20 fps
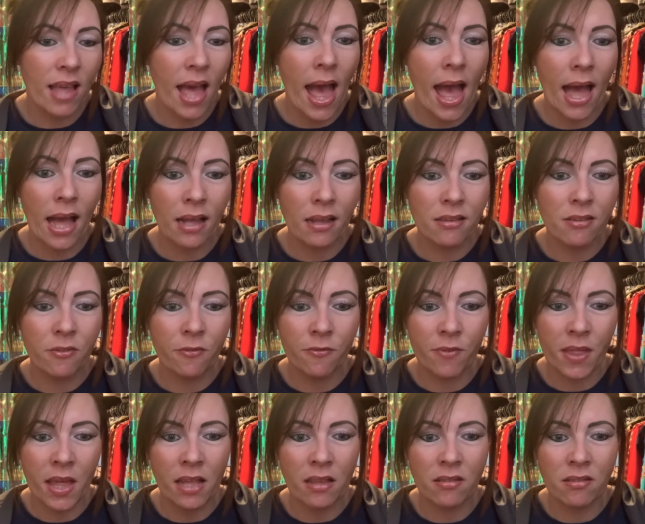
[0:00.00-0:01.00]

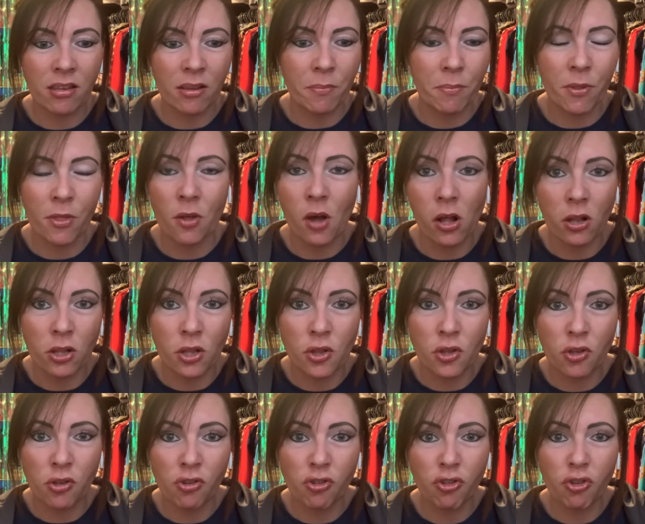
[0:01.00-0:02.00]
ex-forensic
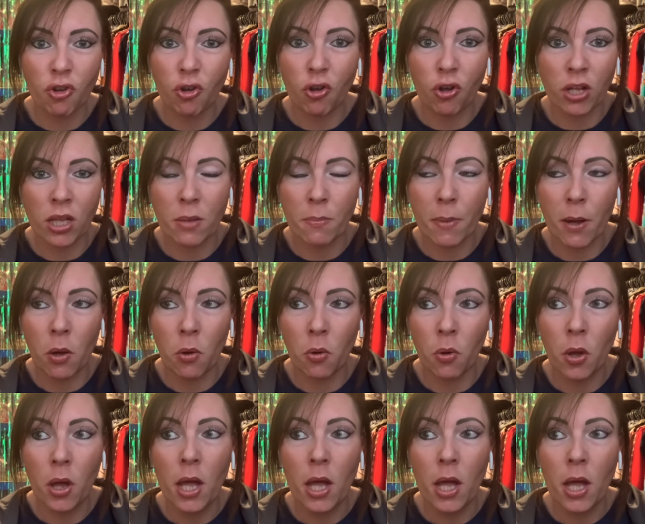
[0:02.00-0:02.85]
pathologist talking about